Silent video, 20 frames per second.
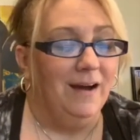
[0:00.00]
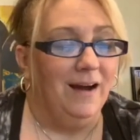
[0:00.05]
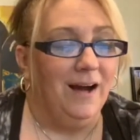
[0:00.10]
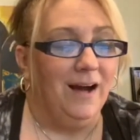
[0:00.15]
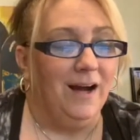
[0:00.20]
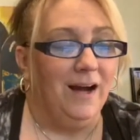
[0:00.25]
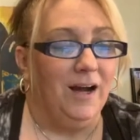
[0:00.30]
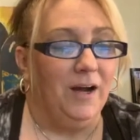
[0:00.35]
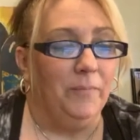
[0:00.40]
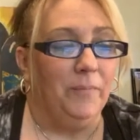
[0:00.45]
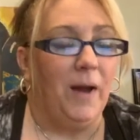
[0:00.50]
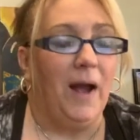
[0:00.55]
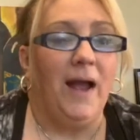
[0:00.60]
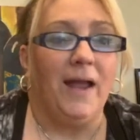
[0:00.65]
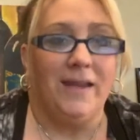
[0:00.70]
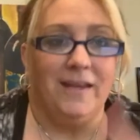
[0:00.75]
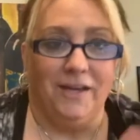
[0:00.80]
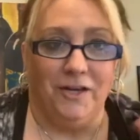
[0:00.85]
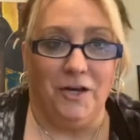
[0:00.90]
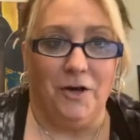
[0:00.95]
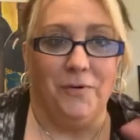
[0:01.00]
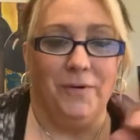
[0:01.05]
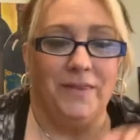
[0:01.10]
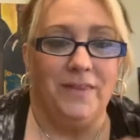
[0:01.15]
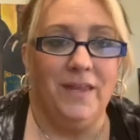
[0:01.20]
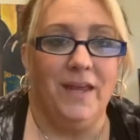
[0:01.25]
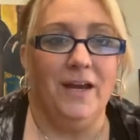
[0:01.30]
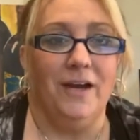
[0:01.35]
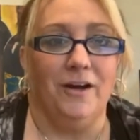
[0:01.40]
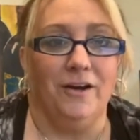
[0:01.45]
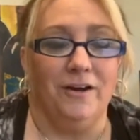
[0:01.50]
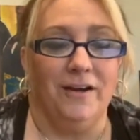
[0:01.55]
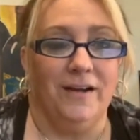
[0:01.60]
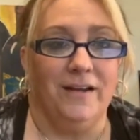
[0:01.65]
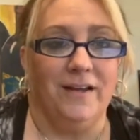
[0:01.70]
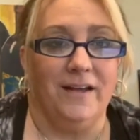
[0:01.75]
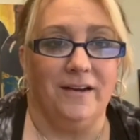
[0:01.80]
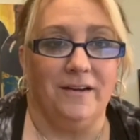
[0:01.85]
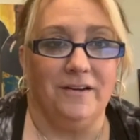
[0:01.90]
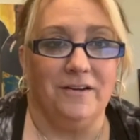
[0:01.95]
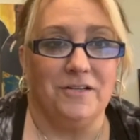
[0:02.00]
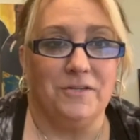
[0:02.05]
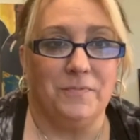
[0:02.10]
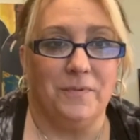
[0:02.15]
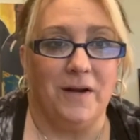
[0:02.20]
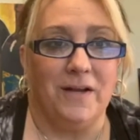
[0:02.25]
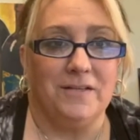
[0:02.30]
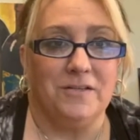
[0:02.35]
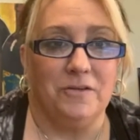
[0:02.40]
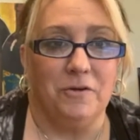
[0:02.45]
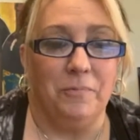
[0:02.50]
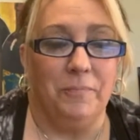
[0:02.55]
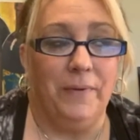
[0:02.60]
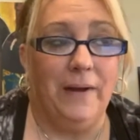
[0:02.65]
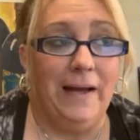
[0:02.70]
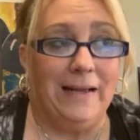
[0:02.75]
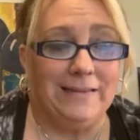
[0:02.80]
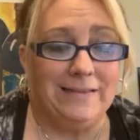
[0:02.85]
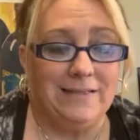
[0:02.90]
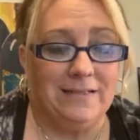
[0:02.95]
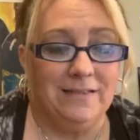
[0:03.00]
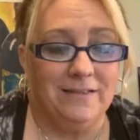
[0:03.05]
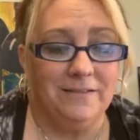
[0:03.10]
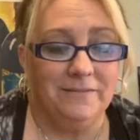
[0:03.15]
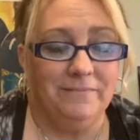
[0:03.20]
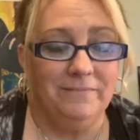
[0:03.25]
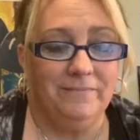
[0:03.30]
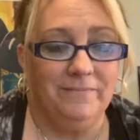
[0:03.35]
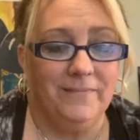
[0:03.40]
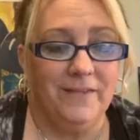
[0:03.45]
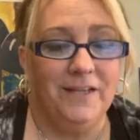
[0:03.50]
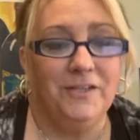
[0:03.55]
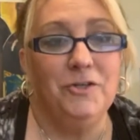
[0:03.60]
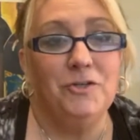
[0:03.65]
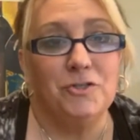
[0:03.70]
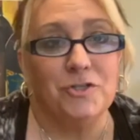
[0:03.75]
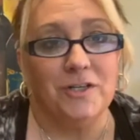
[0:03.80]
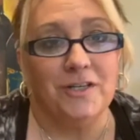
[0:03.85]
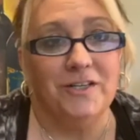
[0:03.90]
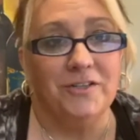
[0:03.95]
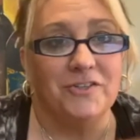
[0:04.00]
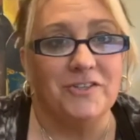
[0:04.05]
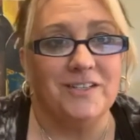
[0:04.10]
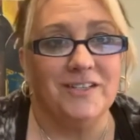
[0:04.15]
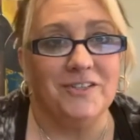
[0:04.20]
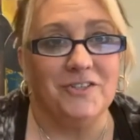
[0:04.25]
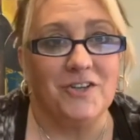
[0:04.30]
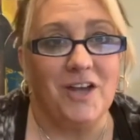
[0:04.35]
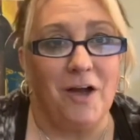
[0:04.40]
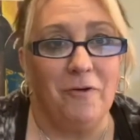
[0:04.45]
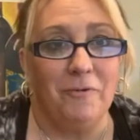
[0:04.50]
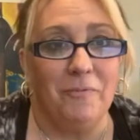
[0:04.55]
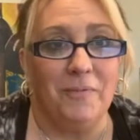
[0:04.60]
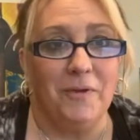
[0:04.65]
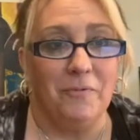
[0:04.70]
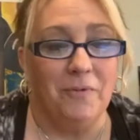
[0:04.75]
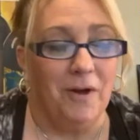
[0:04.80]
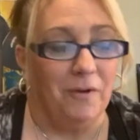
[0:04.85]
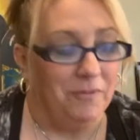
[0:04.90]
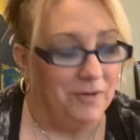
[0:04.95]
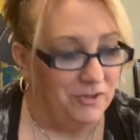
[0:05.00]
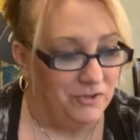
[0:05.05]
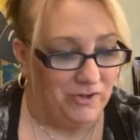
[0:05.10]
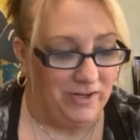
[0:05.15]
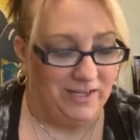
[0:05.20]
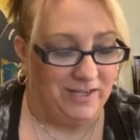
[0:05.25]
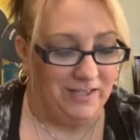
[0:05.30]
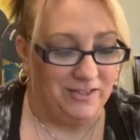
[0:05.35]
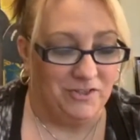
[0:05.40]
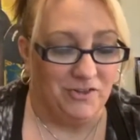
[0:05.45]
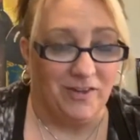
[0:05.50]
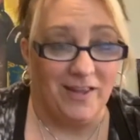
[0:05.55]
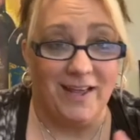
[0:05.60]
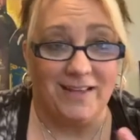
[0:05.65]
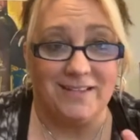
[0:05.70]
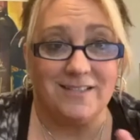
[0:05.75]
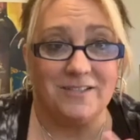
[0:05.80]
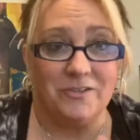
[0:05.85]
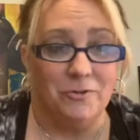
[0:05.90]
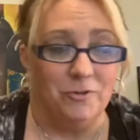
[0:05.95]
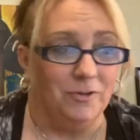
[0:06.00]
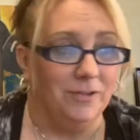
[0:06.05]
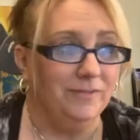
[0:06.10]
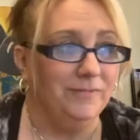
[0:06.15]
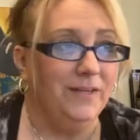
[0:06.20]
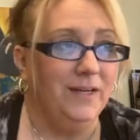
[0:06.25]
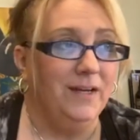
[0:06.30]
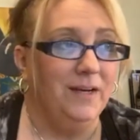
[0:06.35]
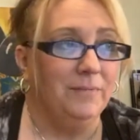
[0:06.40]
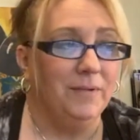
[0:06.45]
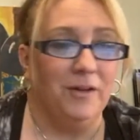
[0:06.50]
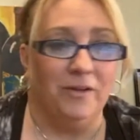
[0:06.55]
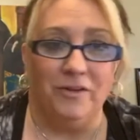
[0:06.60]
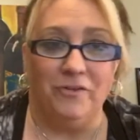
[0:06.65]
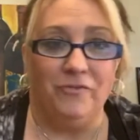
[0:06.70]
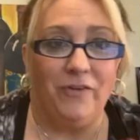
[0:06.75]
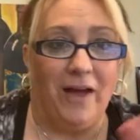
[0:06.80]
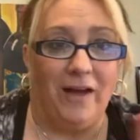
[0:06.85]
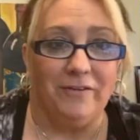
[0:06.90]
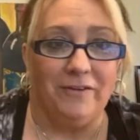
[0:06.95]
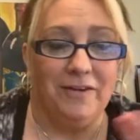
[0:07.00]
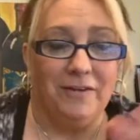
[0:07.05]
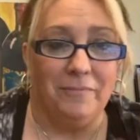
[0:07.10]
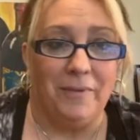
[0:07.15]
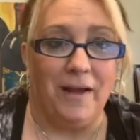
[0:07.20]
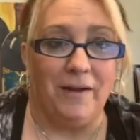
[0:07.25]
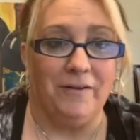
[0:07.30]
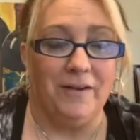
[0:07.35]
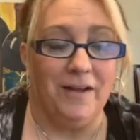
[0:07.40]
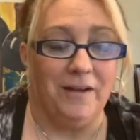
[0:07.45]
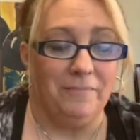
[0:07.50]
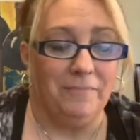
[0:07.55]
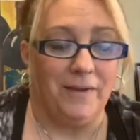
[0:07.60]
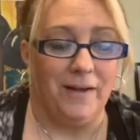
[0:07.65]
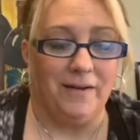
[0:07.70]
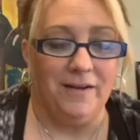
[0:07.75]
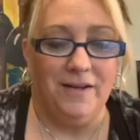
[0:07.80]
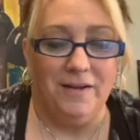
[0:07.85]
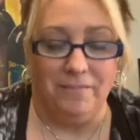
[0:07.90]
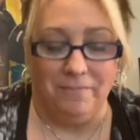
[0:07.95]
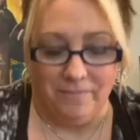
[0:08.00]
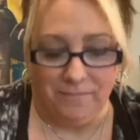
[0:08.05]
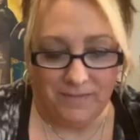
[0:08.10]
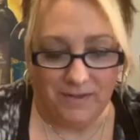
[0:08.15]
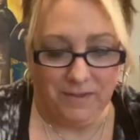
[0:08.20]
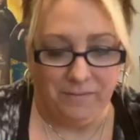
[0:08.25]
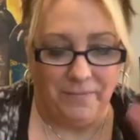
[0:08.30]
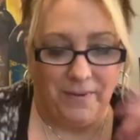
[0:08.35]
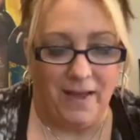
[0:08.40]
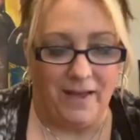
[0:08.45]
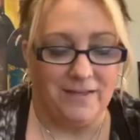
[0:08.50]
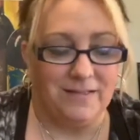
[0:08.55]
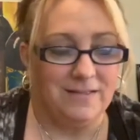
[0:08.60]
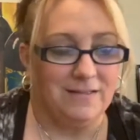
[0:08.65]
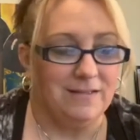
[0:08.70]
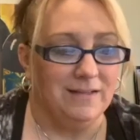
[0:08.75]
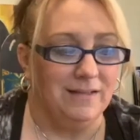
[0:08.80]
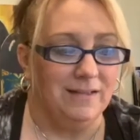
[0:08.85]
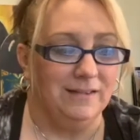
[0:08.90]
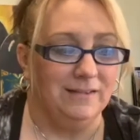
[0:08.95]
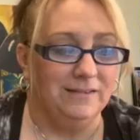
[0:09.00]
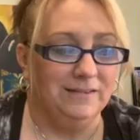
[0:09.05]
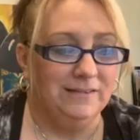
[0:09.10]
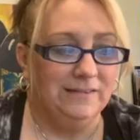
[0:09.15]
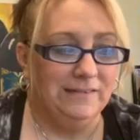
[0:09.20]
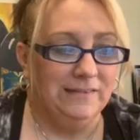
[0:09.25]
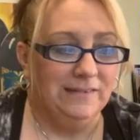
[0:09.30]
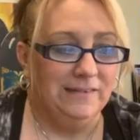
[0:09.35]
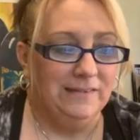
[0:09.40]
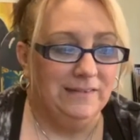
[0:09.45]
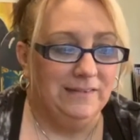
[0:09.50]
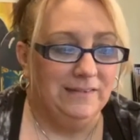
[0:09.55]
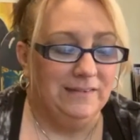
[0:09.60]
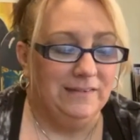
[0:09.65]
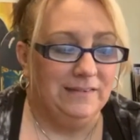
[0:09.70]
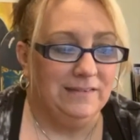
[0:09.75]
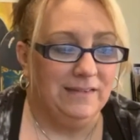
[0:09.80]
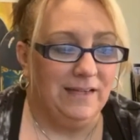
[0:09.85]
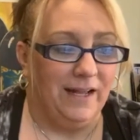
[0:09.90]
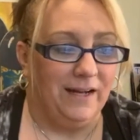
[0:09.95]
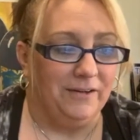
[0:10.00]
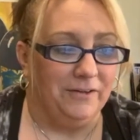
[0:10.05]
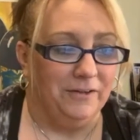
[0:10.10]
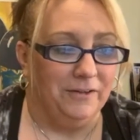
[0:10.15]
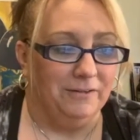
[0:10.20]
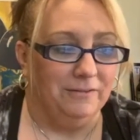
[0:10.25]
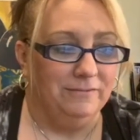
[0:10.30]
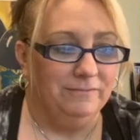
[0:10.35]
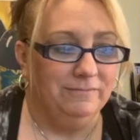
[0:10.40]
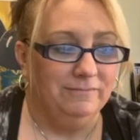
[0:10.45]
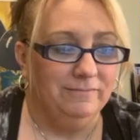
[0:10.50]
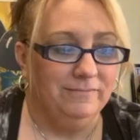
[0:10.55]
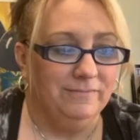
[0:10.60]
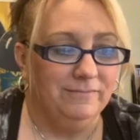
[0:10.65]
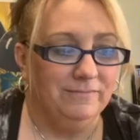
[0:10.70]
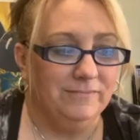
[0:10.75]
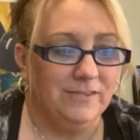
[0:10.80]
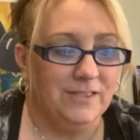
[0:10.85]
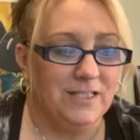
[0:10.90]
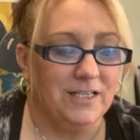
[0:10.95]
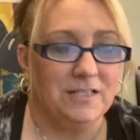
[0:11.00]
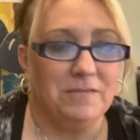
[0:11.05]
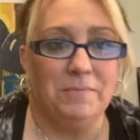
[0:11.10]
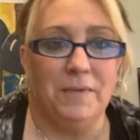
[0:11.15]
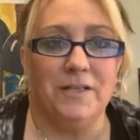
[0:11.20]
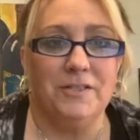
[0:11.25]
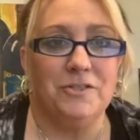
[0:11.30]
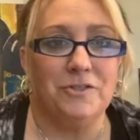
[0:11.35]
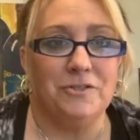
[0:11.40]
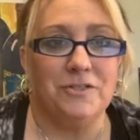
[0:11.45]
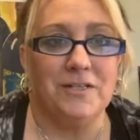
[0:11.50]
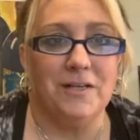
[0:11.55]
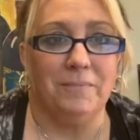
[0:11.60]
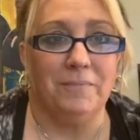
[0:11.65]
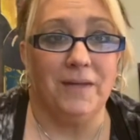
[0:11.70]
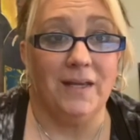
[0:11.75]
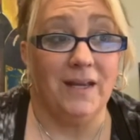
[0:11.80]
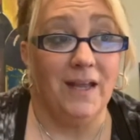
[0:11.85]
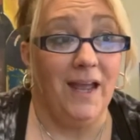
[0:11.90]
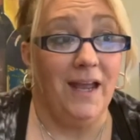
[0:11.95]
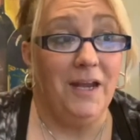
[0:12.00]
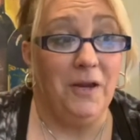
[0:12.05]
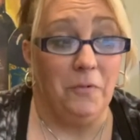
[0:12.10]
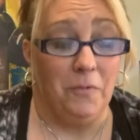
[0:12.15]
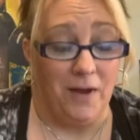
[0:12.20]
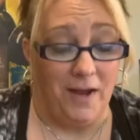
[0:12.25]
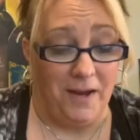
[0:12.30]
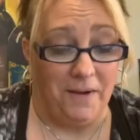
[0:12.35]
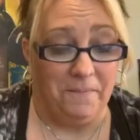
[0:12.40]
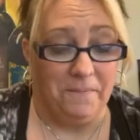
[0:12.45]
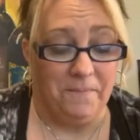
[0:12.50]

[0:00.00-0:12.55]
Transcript: I can go in there and get an espresso, but, and usually he'll sit and chat with me while we drink it, so that's cool. I only found him about him in the past, I don't know, 6 months or something. Anyway,